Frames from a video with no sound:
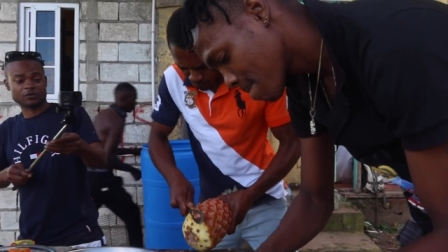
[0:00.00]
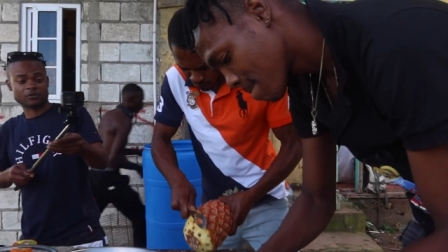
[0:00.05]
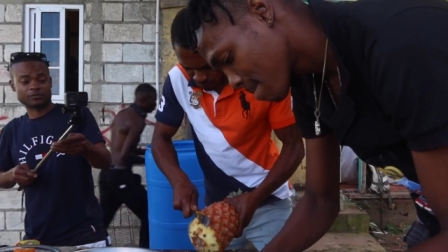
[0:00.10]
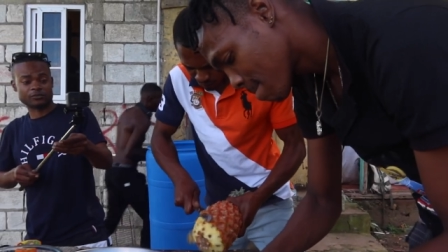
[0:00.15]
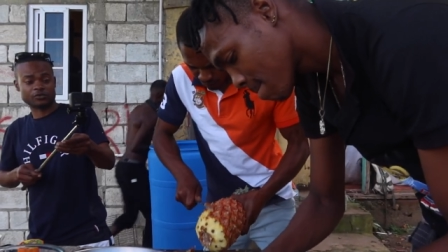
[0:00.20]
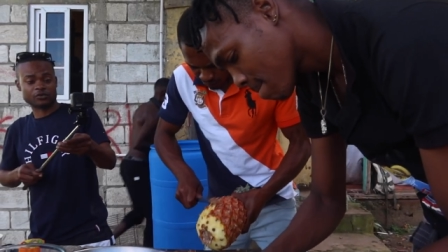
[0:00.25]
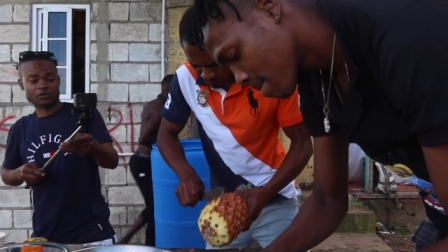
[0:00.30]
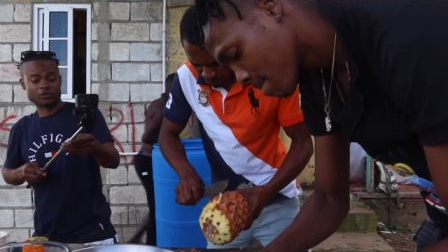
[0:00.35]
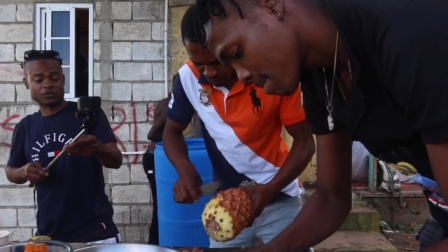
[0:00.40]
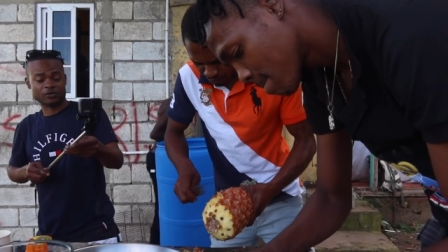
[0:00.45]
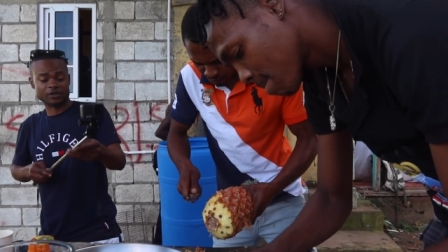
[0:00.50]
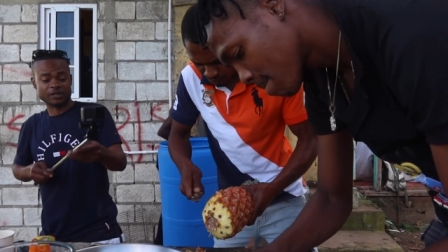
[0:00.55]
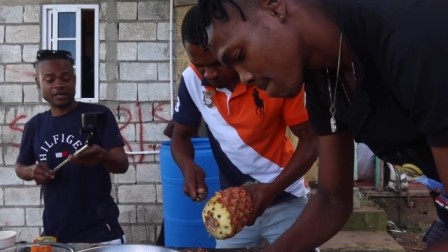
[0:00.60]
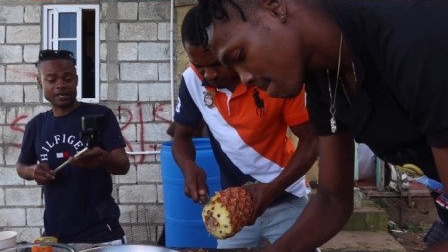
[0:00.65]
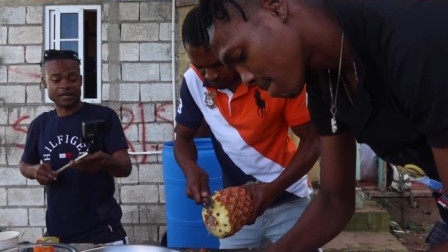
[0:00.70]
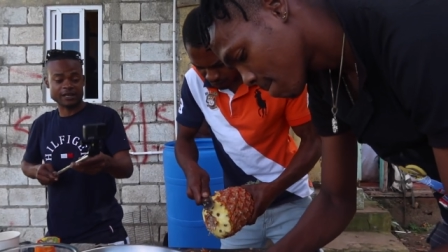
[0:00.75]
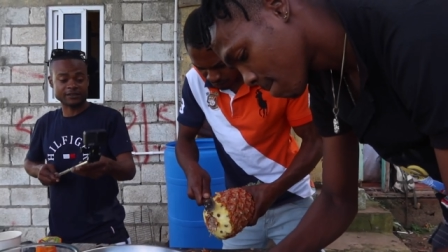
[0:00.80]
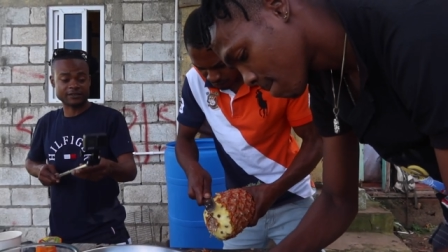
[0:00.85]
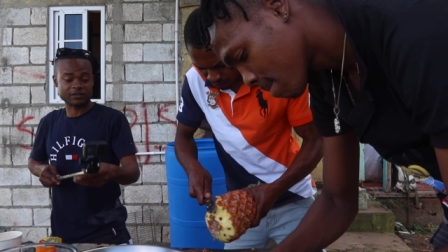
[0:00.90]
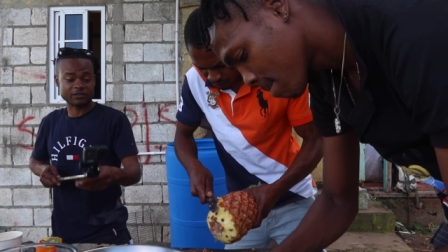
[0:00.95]
uptown
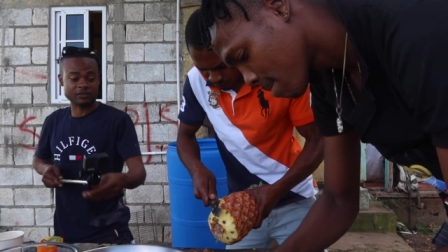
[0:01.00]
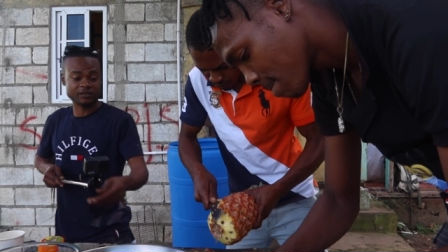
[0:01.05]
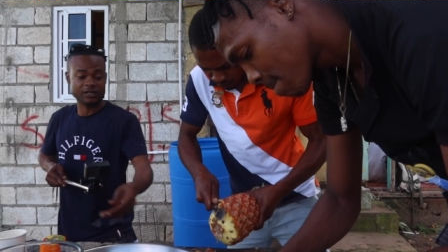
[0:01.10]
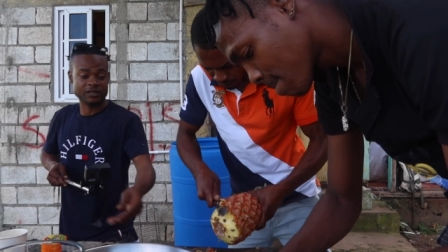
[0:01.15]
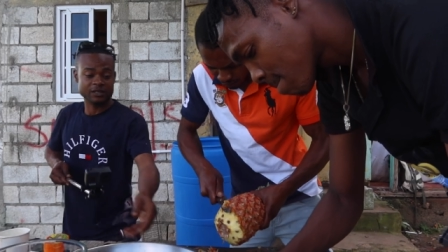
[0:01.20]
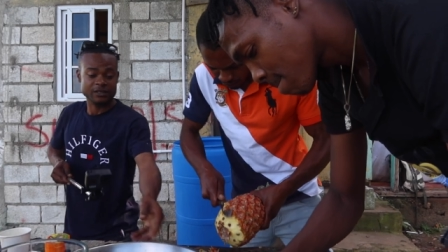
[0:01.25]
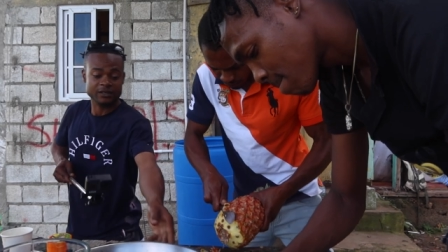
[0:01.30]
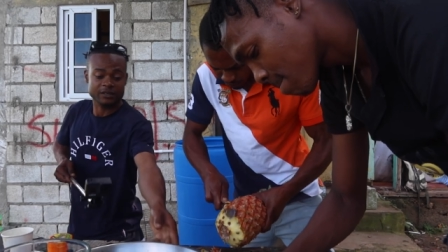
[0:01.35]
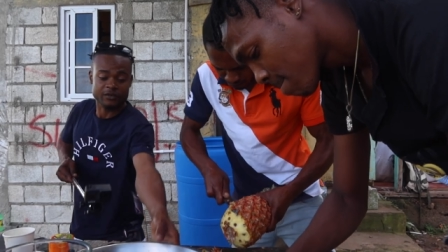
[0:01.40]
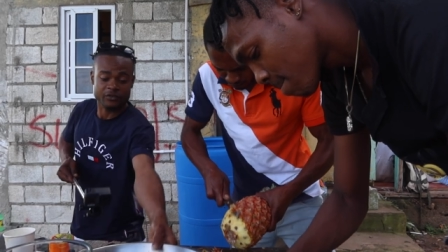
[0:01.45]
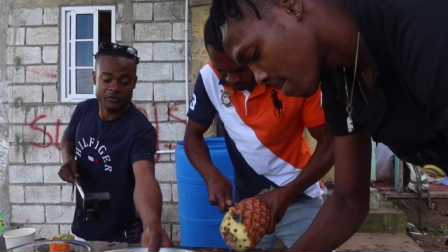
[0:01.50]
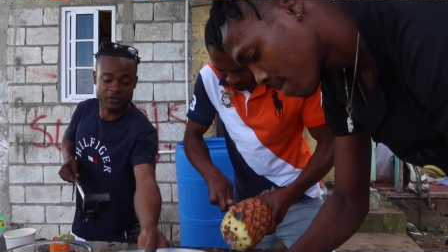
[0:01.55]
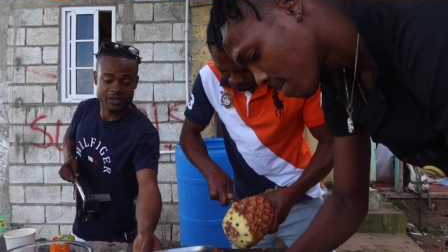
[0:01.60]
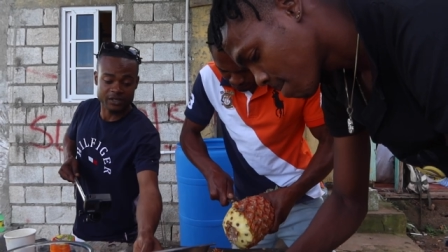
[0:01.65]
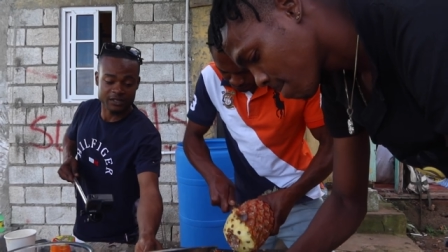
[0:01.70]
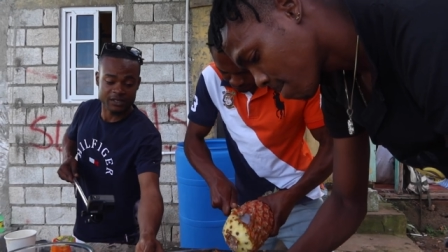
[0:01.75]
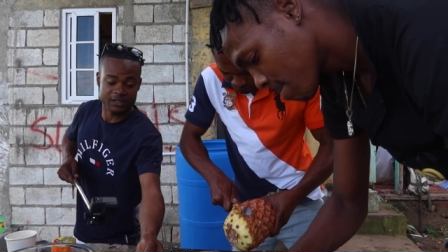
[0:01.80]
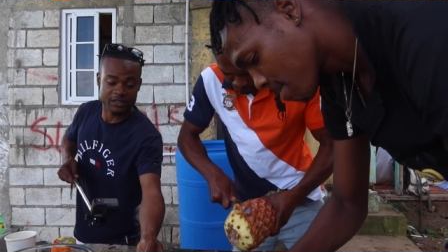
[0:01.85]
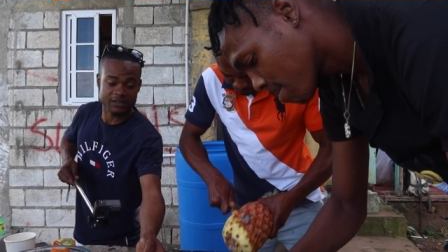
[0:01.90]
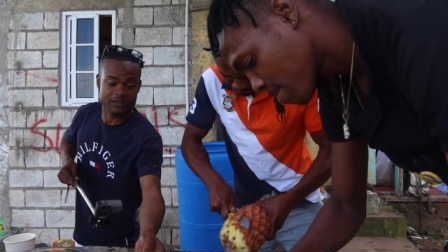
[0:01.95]
there so no
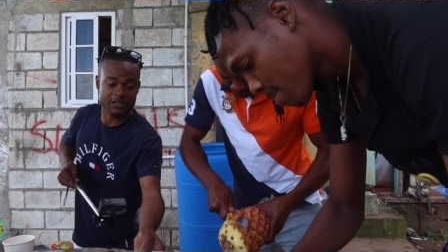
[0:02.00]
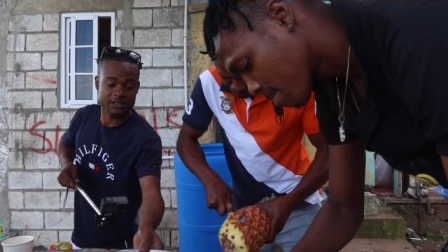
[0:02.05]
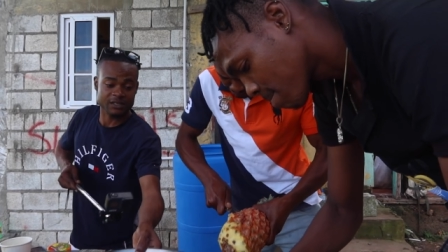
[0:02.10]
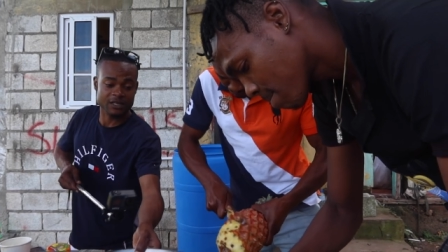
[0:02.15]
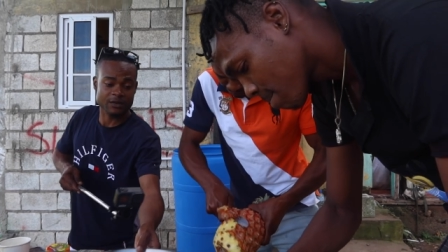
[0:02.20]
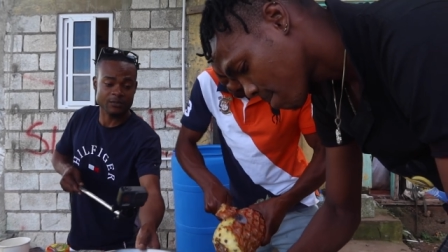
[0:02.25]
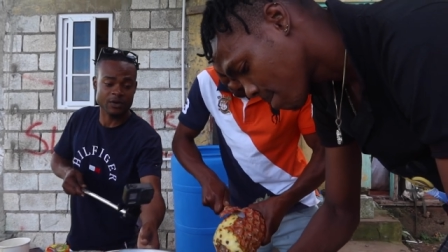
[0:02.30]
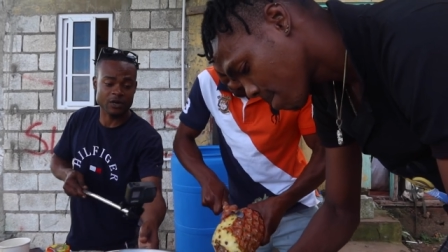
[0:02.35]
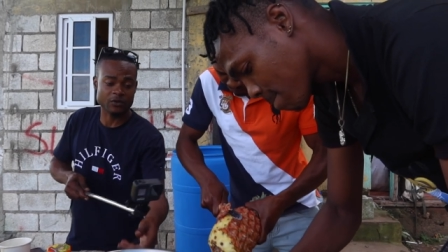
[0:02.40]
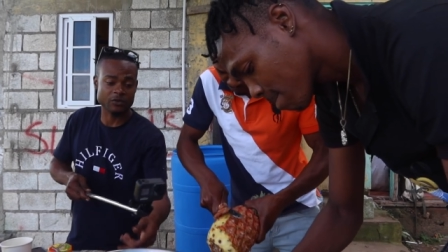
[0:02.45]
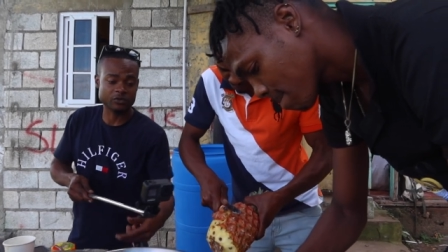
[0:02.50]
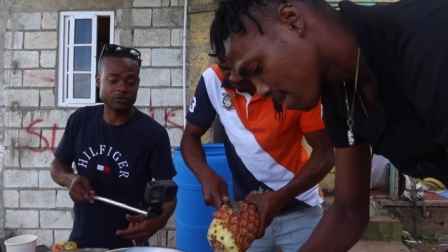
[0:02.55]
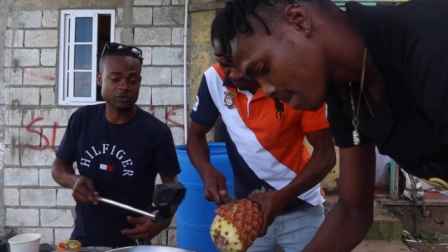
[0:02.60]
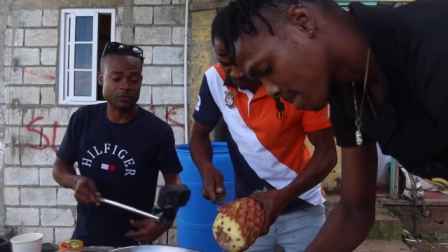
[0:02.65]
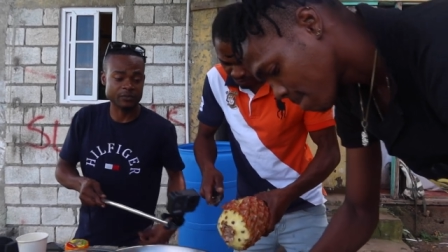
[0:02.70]
things see them I cut